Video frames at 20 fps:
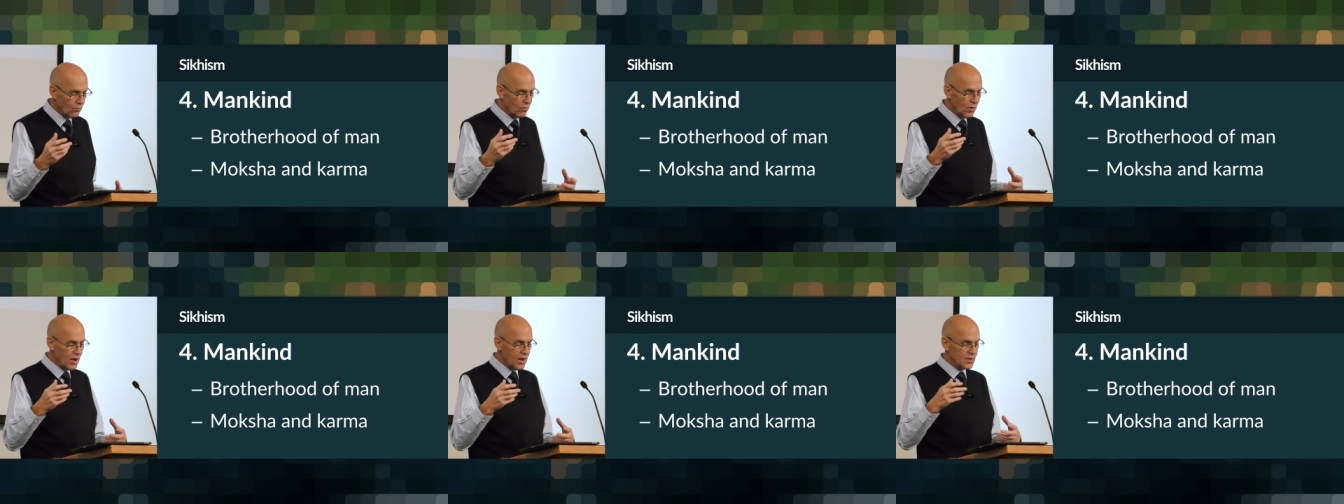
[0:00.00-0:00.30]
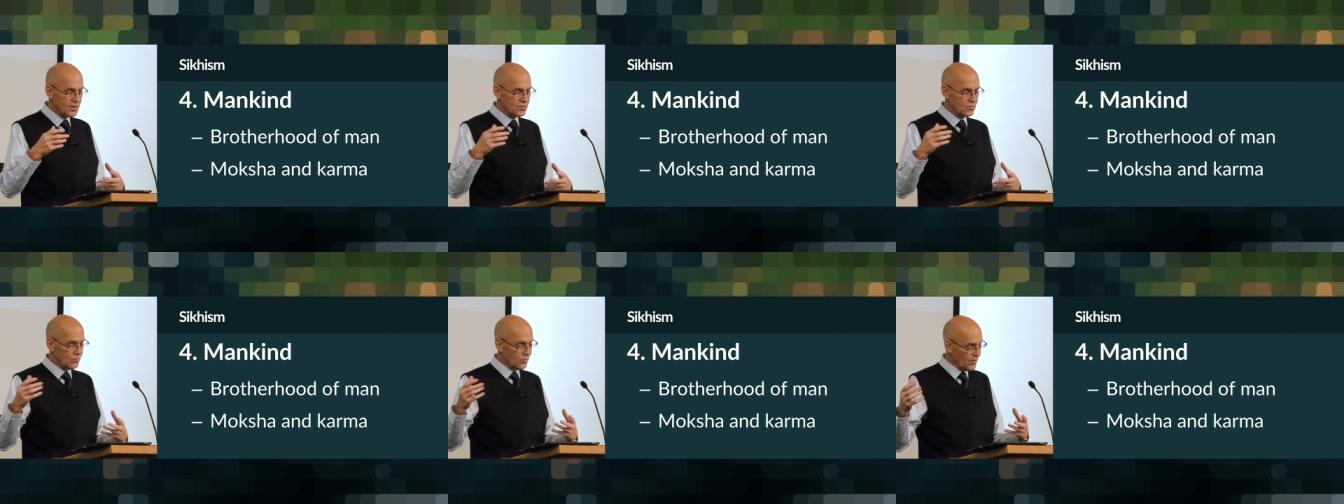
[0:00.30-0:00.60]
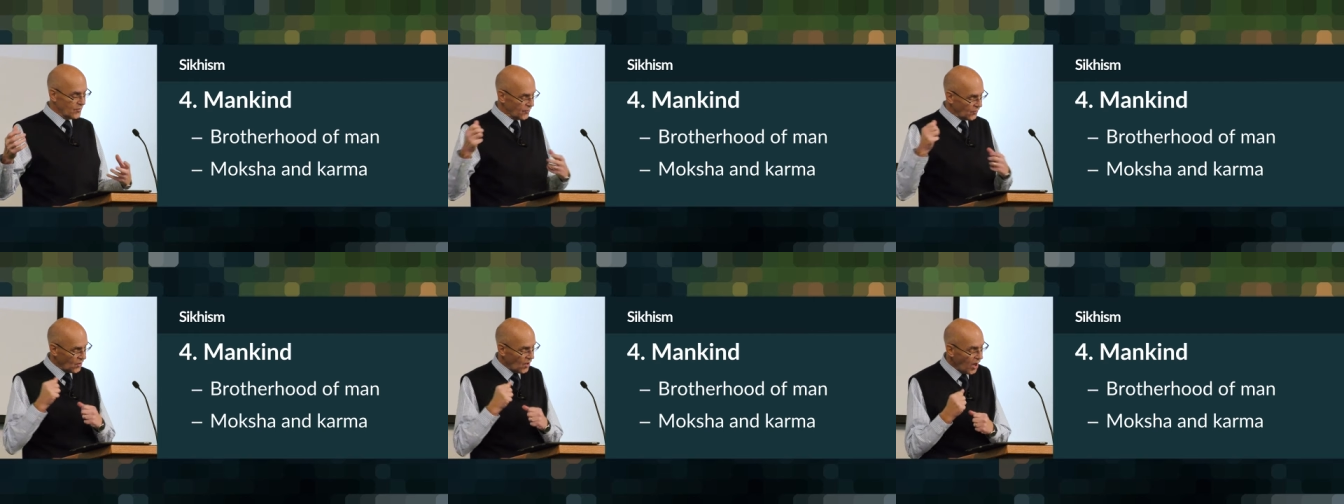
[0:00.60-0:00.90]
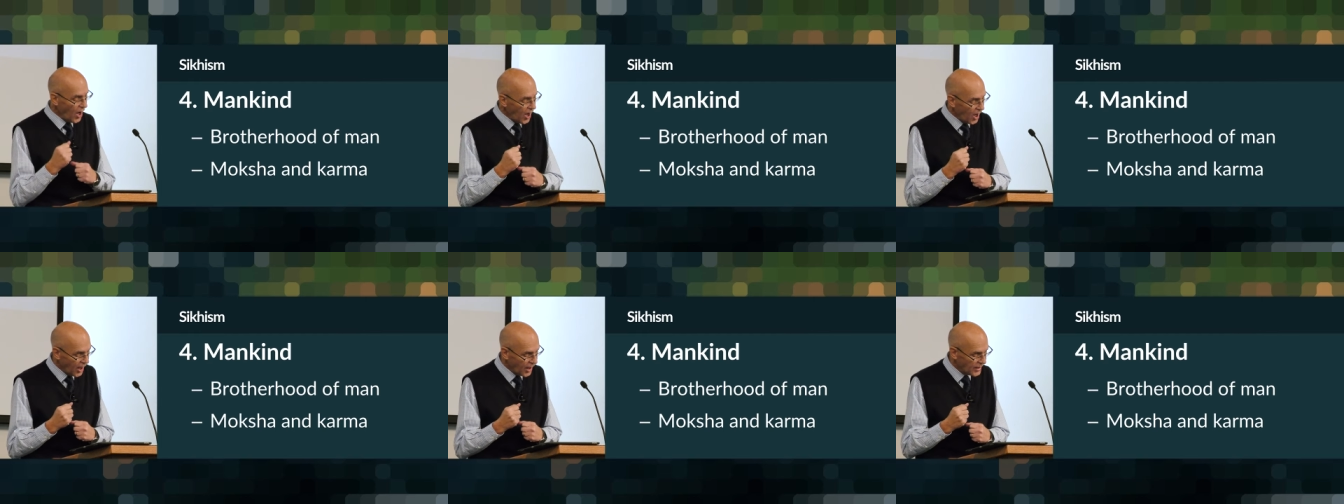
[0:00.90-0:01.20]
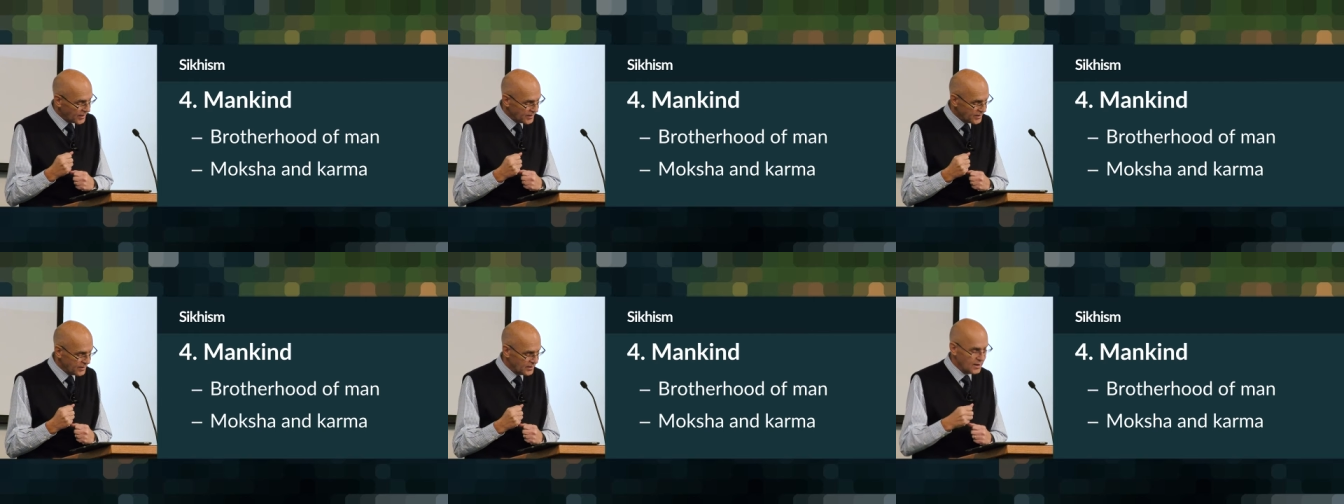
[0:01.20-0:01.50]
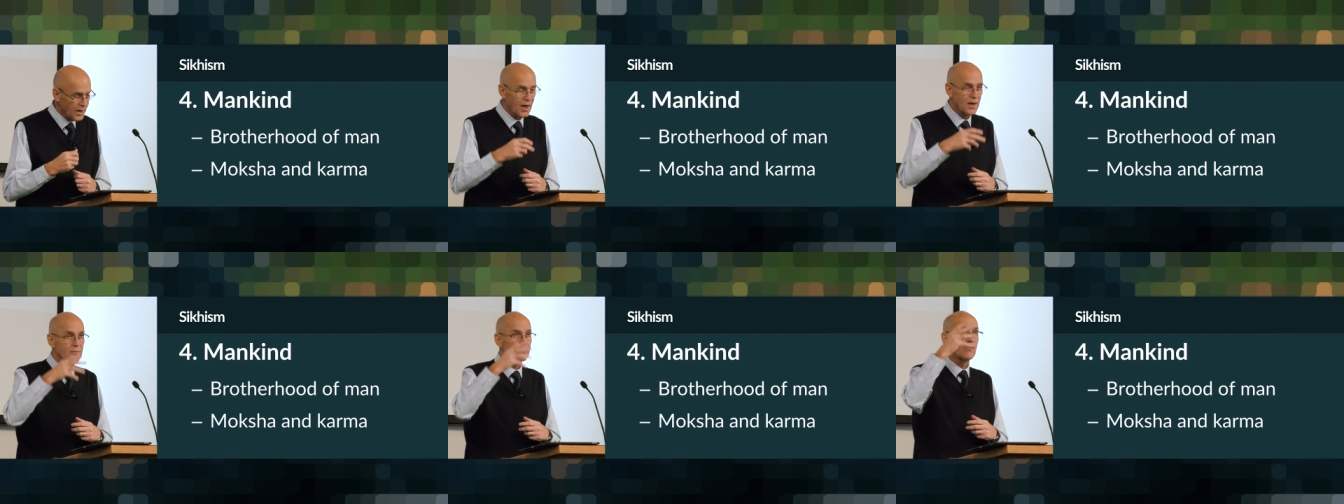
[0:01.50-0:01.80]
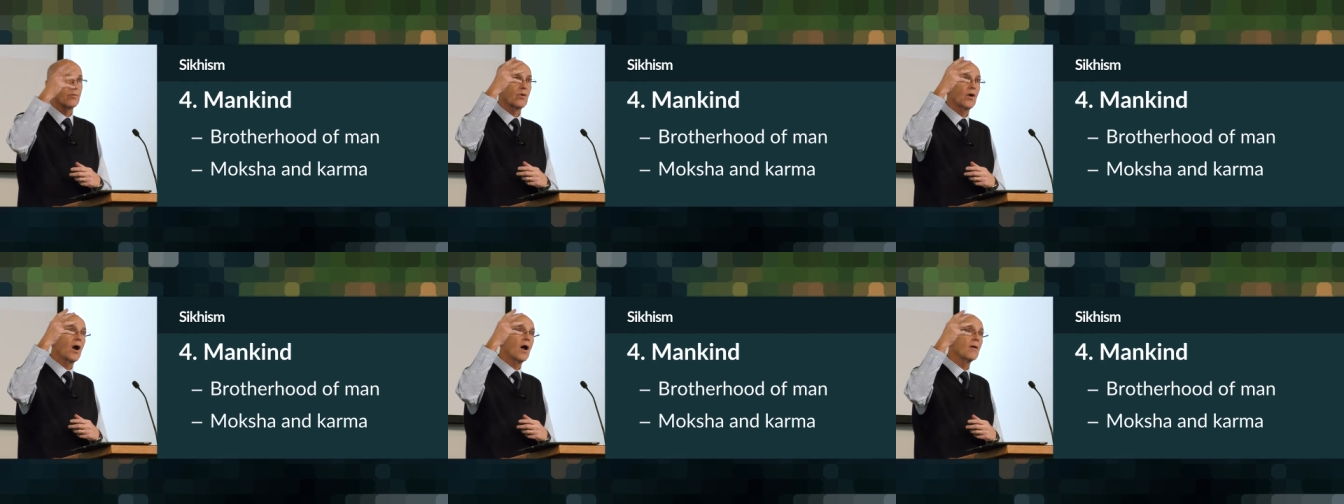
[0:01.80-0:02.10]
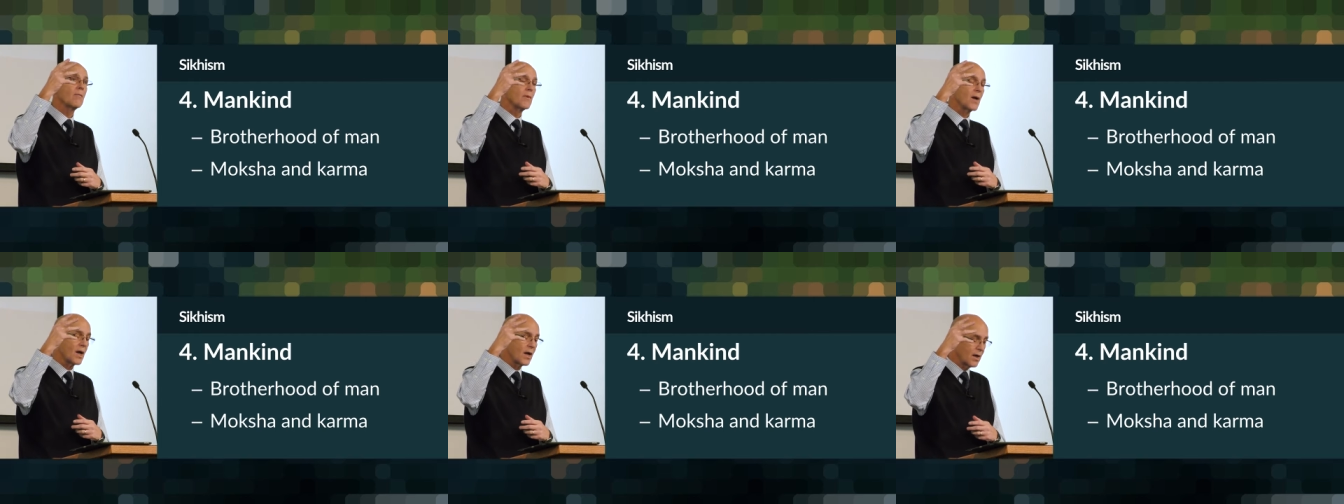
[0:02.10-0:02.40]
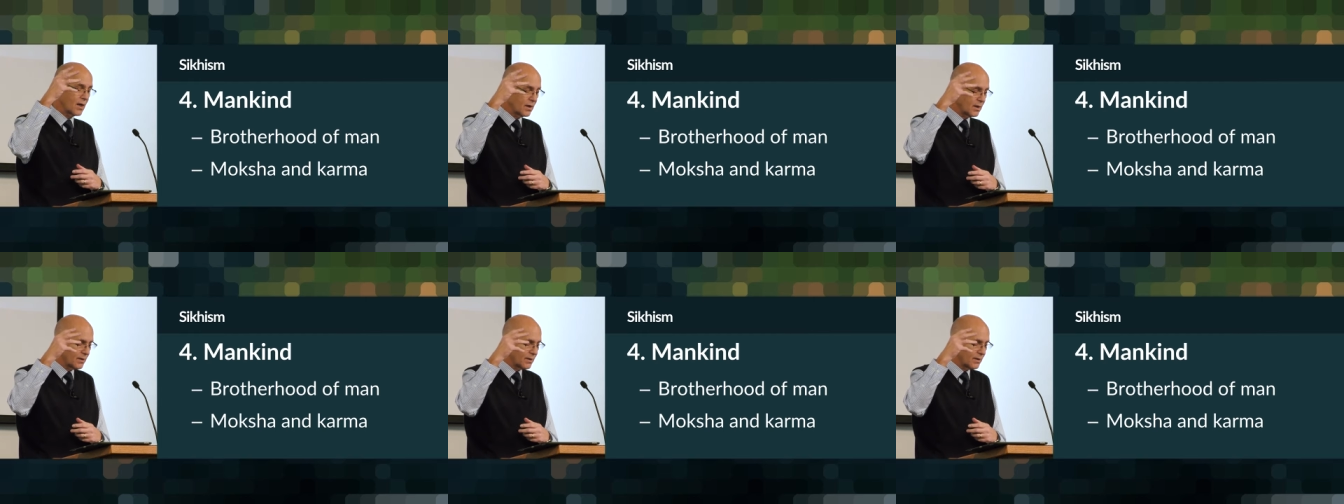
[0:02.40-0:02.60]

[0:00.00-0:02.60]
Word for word: was with God, not Brahma.